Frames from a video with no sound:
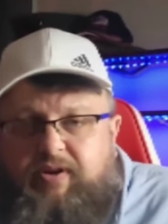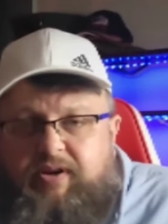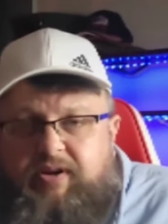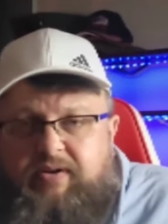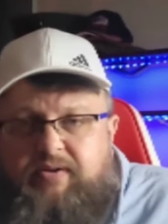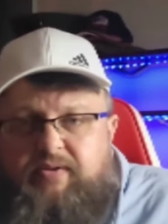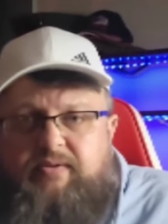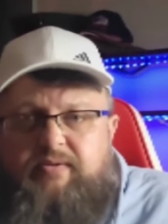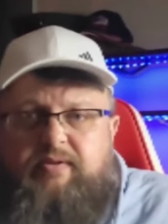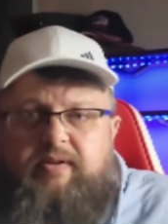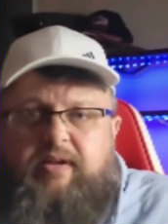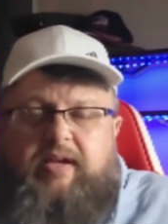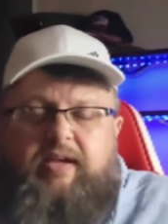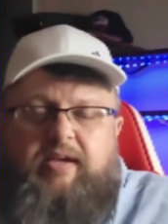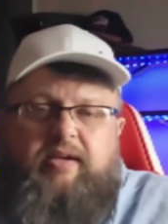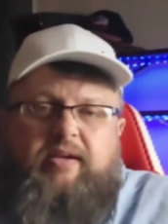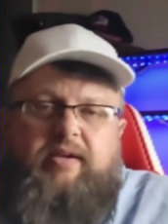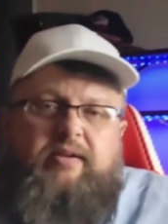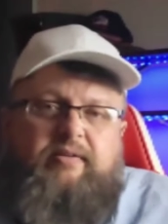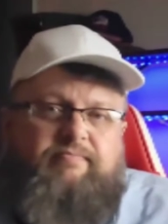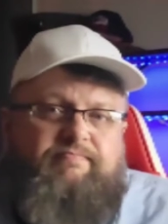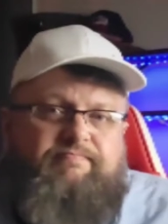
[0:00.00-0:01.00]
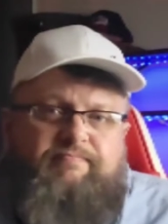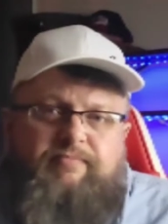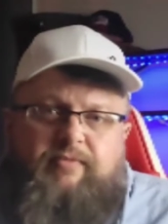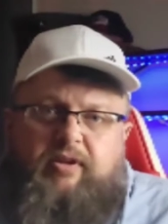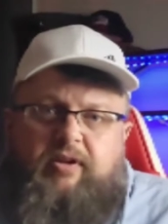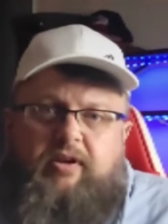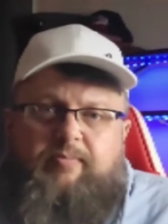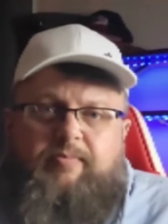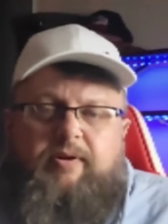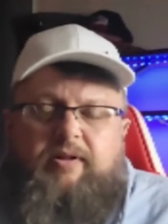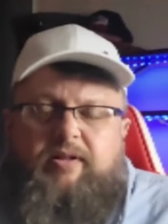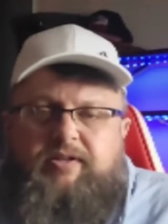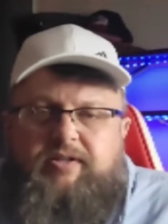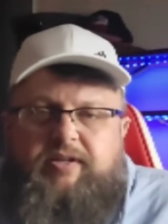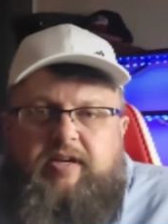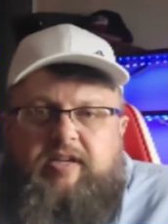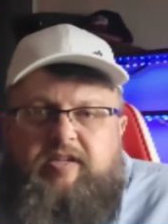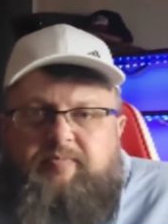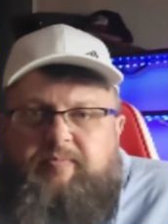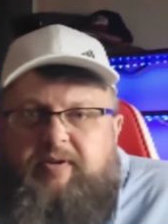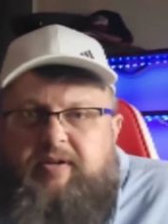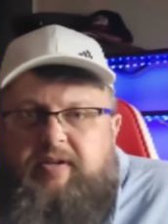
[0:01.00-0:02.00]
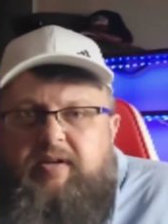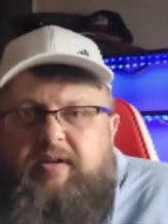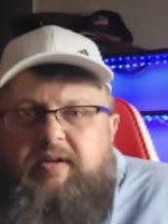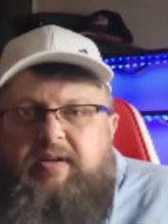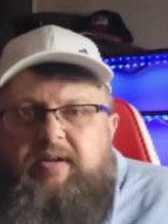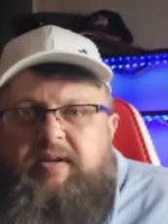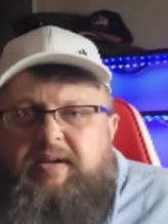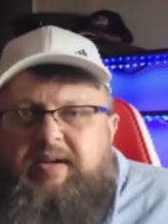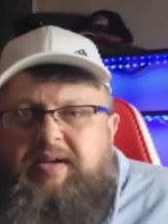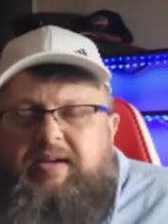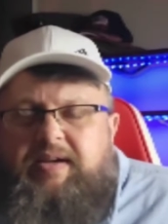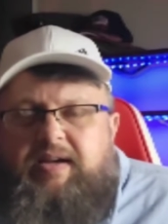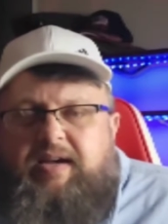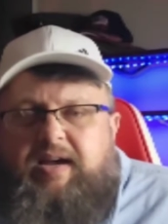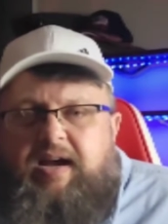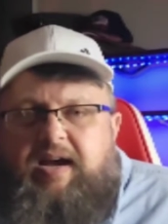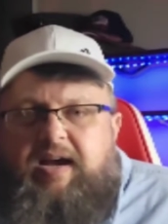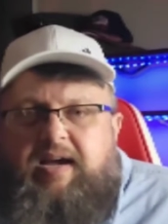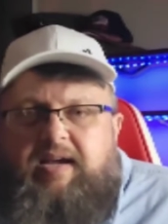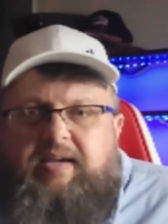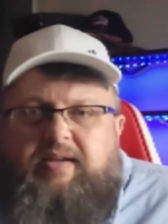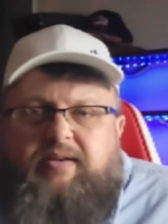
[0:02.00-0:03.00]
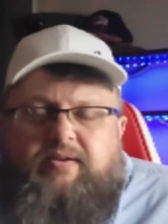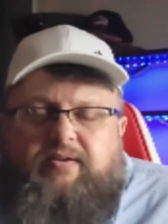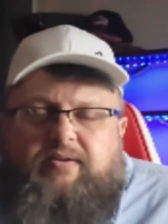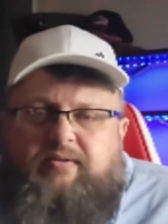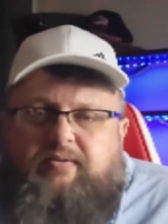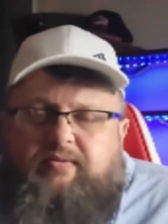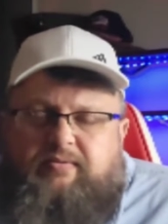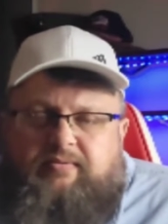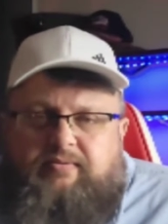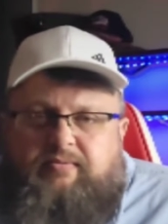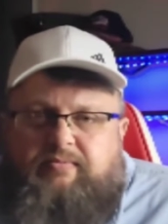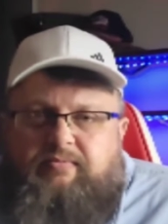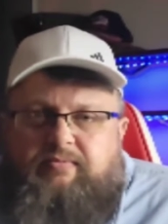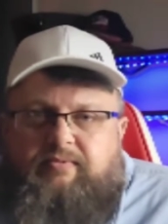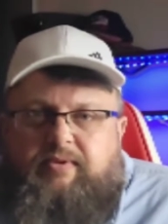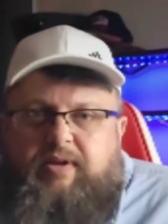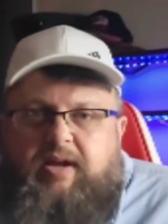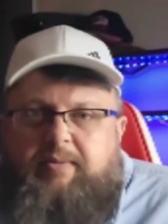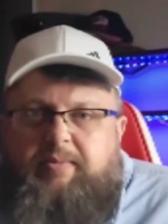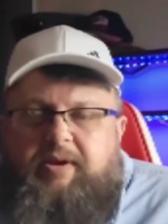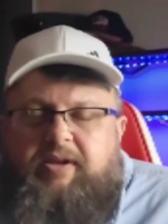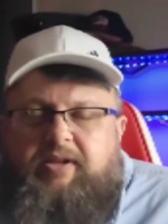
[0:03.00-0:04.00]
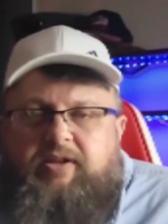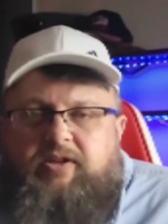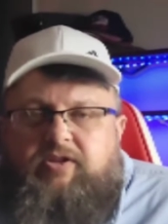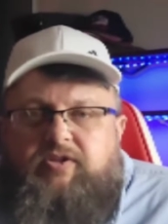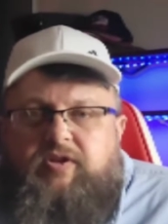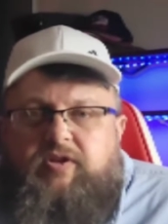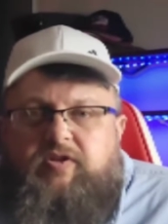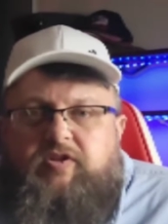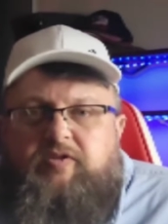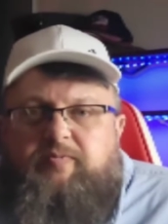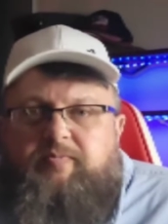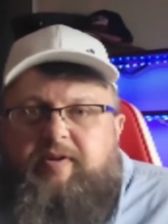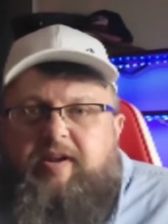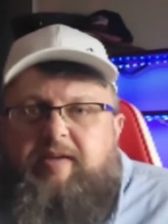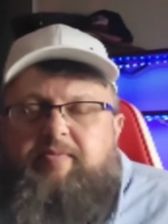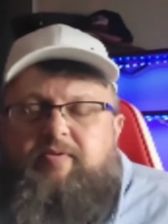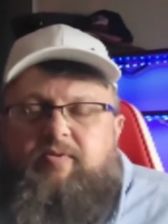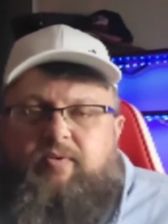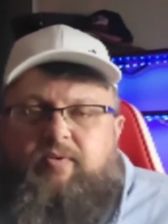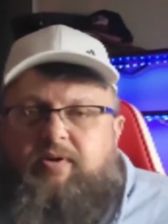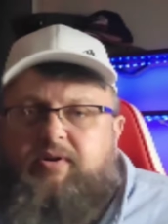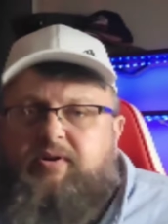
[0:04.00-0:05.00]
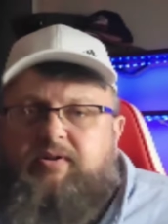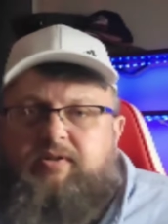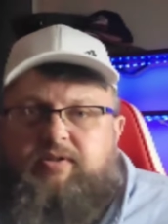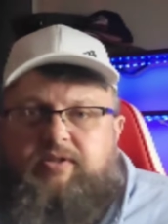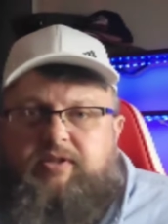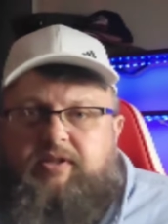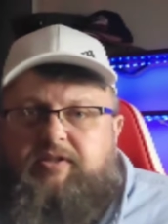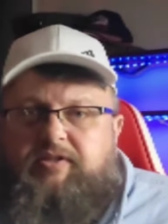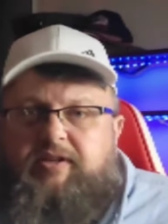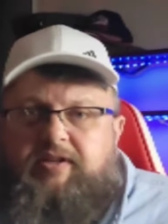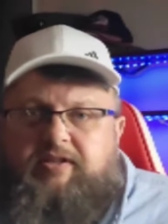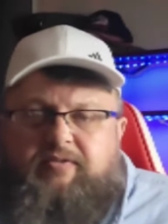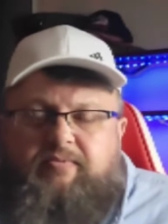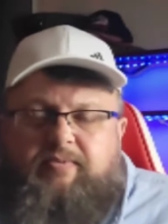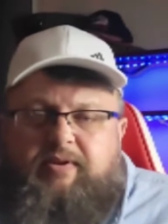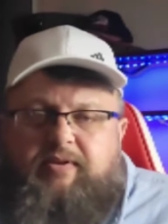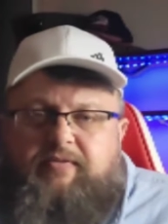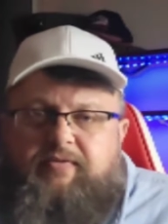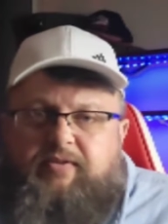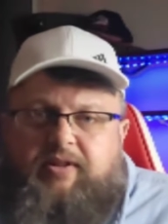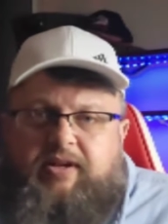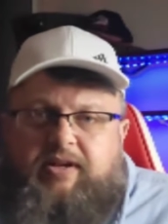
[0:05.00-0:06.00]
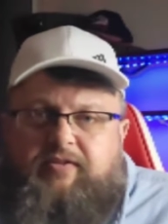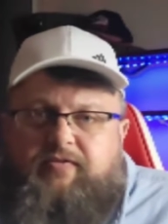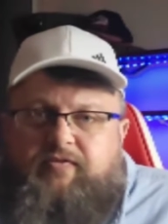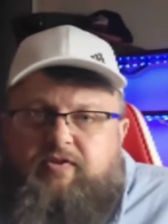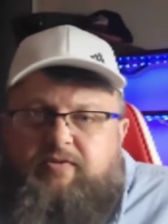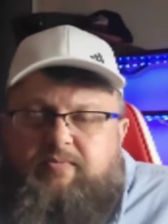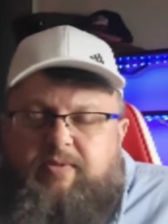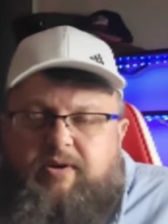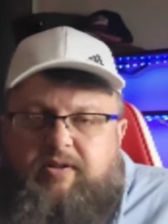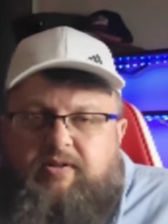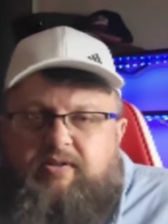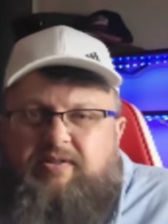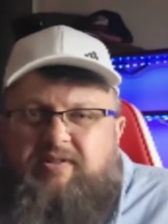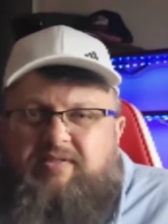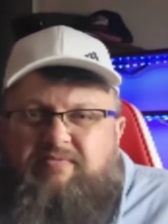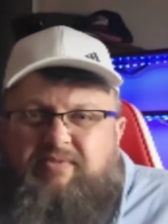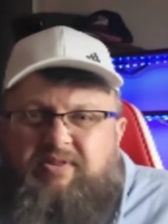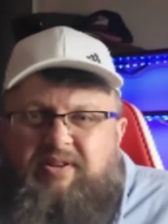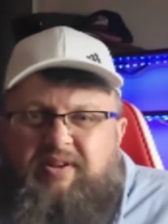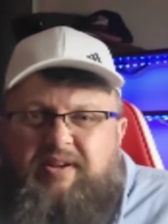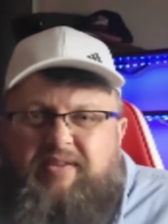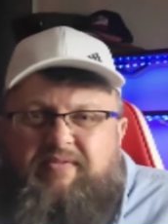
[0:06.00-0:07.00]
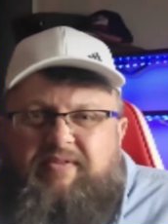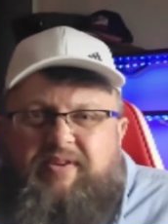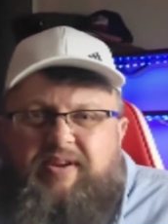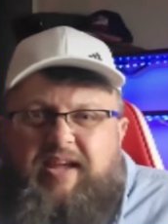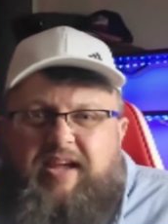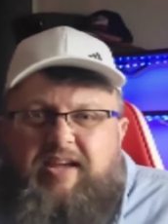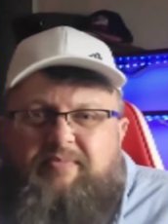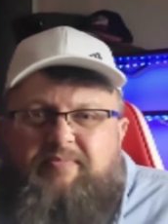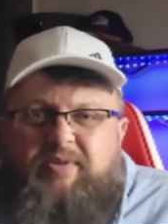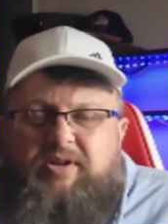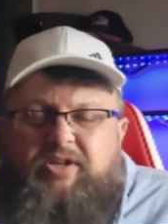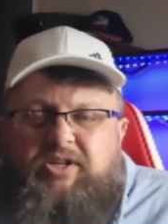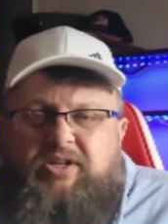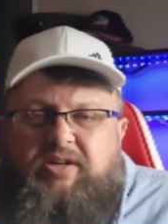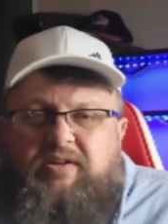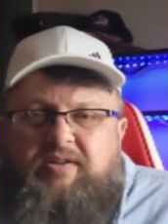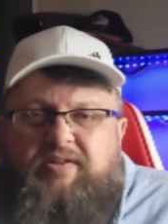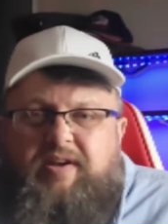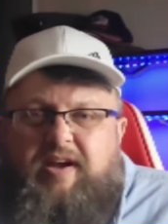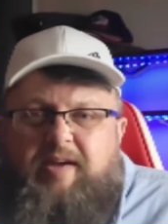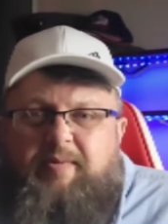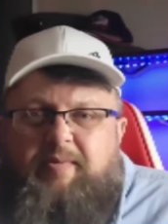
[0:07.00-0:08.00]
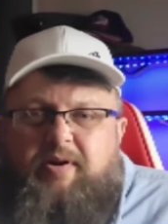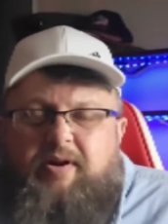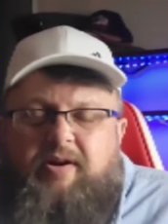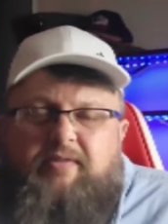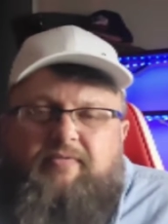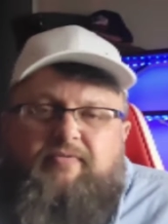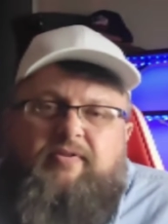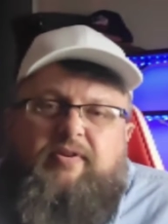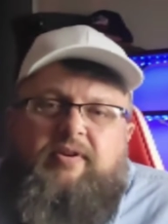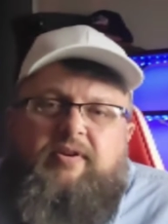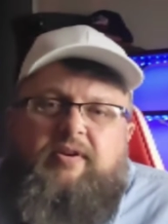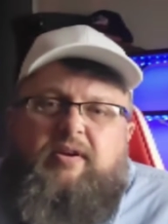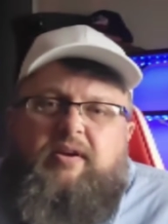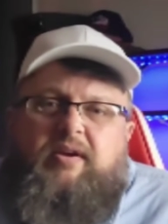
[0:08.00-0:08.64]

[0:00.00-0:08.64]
video, and I apologize, but not making excuses, but I've been working 6 days a week for the last few months and really haven't had much time off.